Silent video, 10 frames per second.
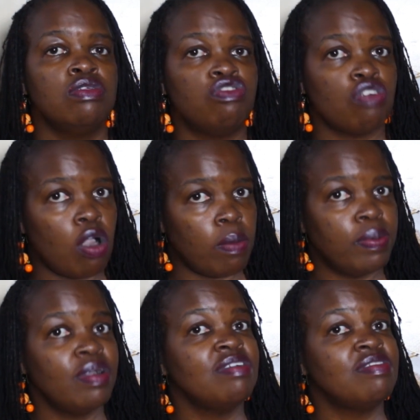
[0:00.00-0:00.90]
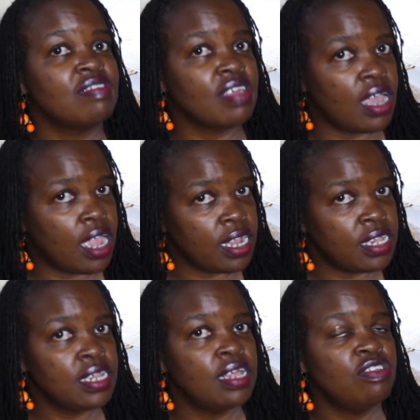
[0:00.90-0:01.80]
top,
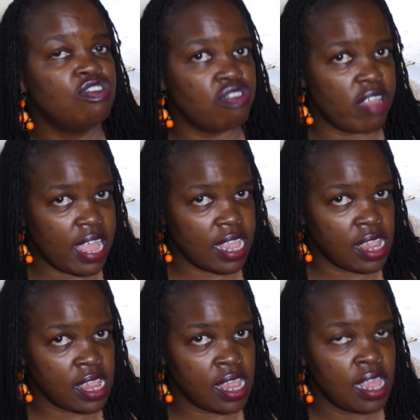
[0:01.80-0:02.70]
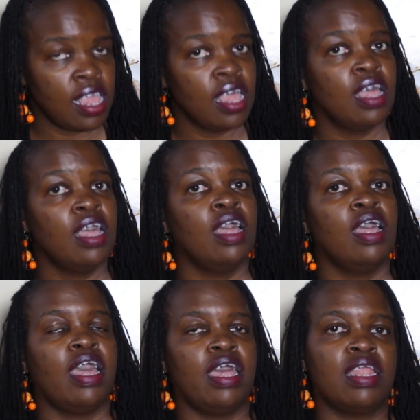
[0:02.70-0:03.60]
skirt, dress,
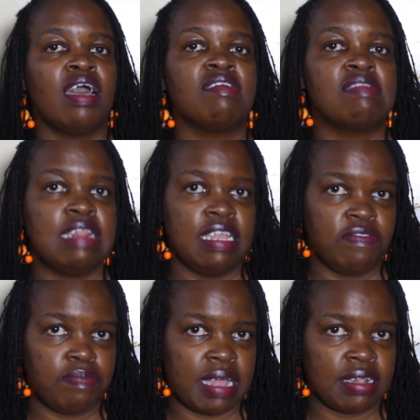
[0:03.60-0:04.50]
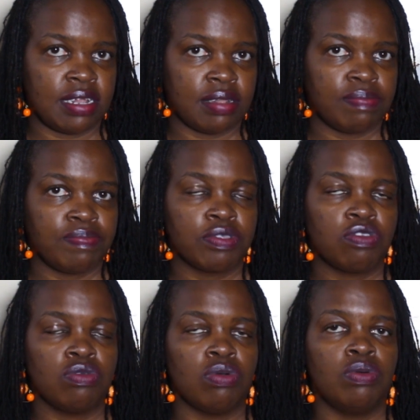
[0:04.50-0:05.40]
and a sleeve pattern.
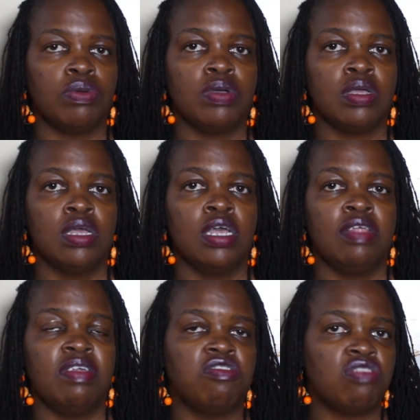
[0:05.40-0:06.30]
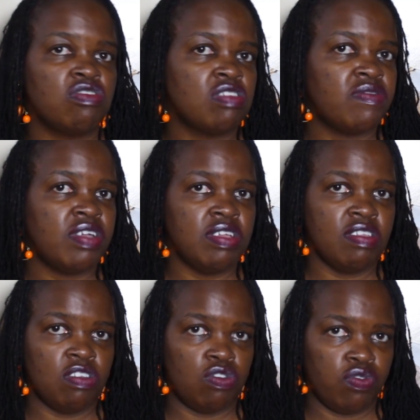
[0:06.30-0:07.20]
So the instructions are very
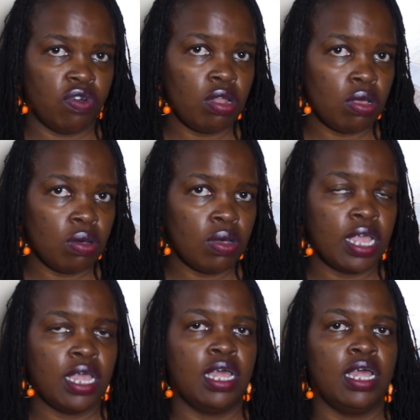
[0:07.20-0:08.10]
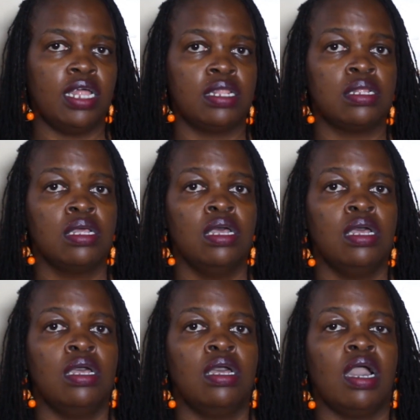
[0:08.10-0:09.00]
easy to follow, and
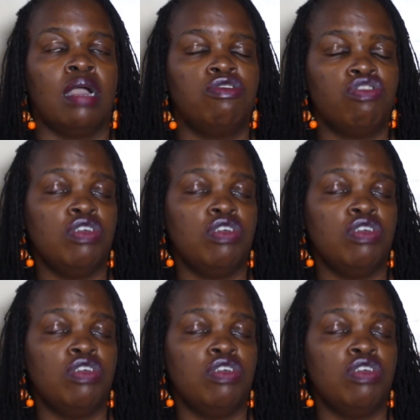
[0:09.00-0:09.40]
I'm sure